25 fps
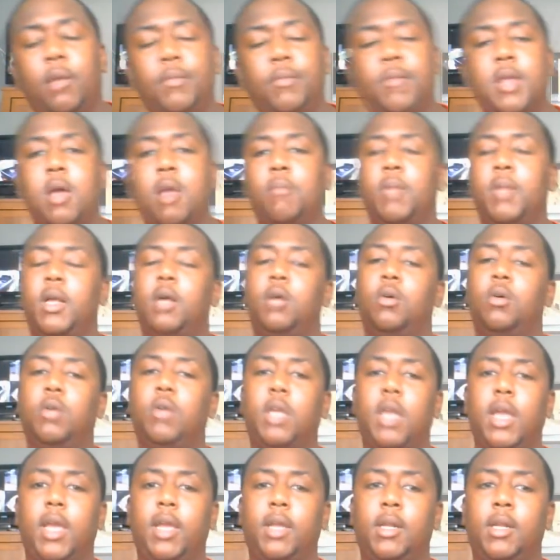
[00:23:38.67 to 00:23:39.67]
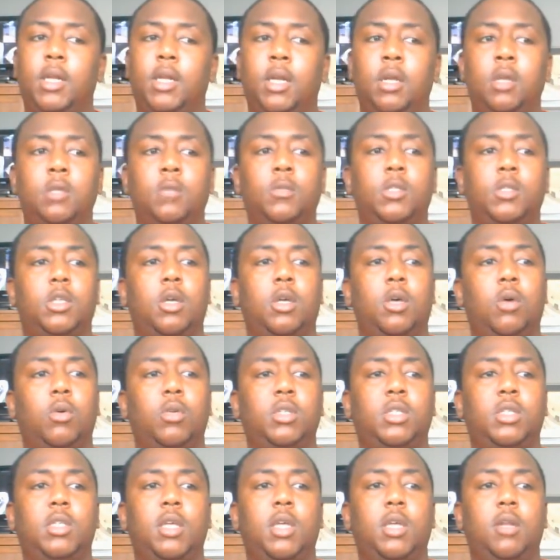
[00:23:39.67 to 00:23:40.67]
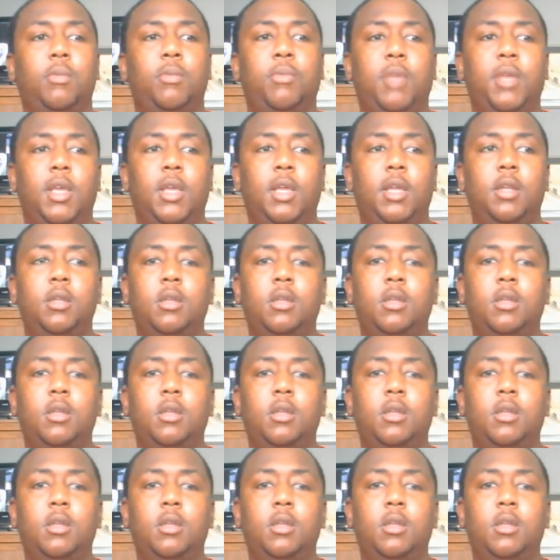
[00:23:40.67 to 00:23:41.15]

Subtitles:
I'm like, okay. So instead of being,